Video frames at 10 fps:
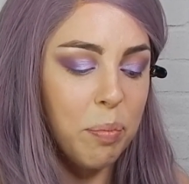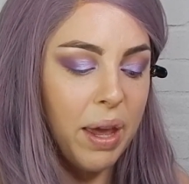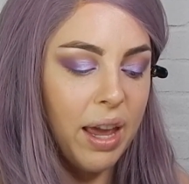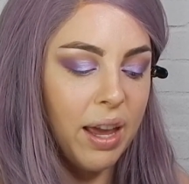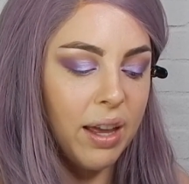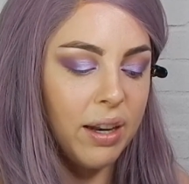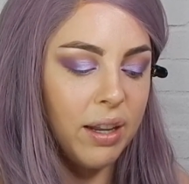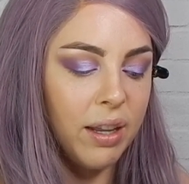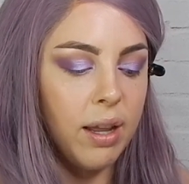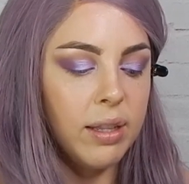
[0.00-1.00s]

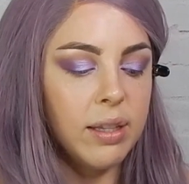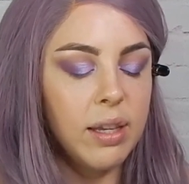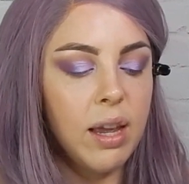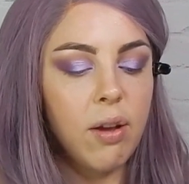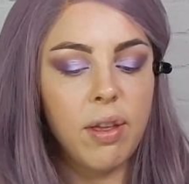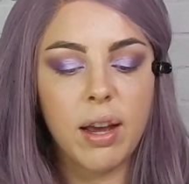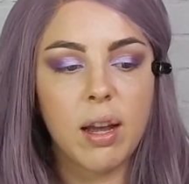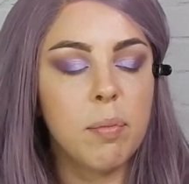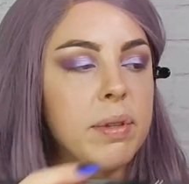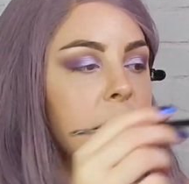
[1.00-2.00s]
pan and see how that
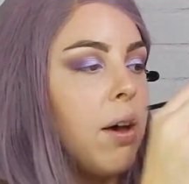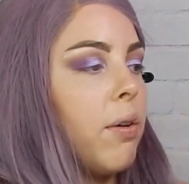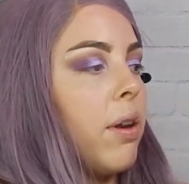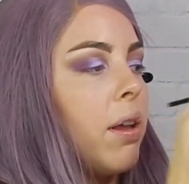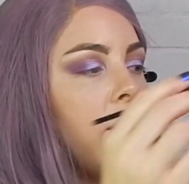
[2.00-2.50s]
comes out